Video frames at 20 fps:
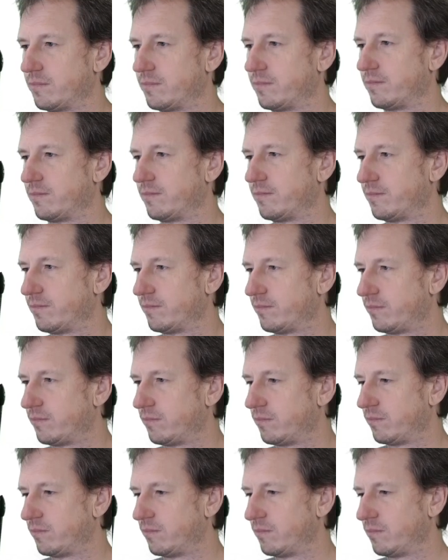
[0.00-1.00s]

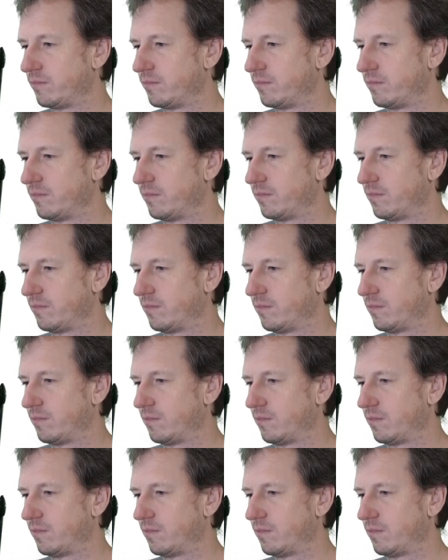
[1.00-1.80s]
(silence)